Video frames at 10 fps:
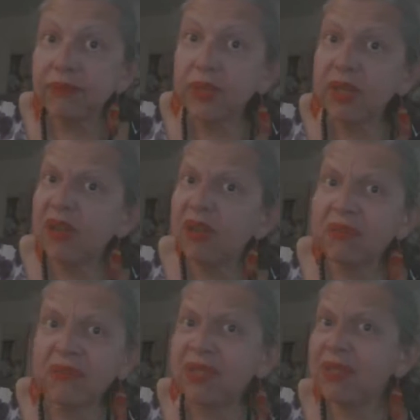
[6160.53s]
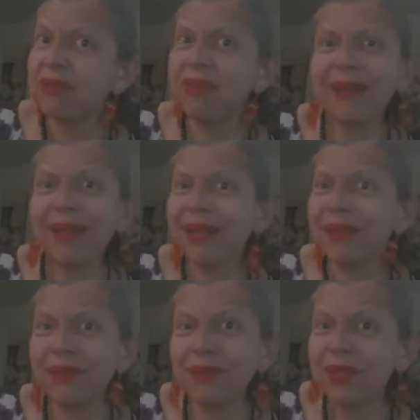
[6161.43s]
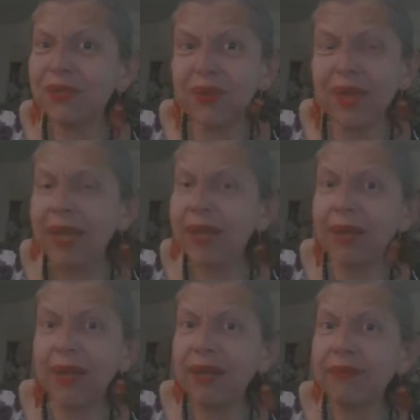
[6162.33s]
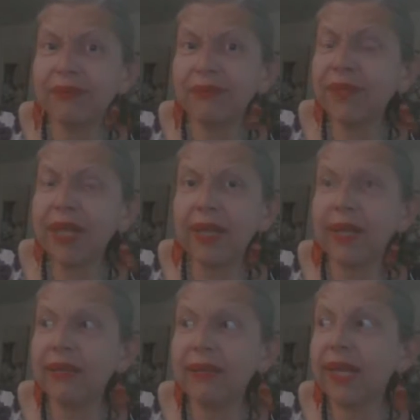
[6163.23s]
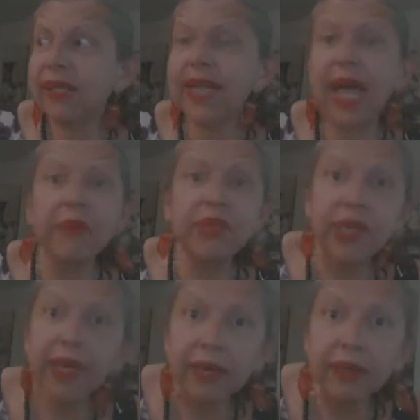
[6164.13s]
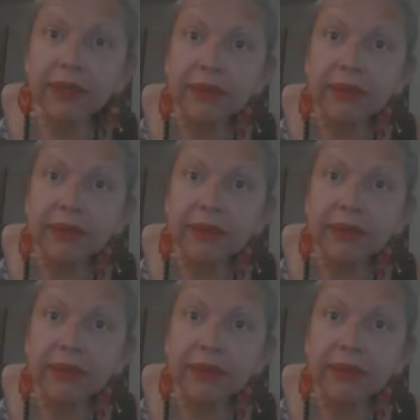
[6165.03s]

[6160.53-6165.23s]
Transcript: you know, just to like you know, just for like um like a like a timeshare,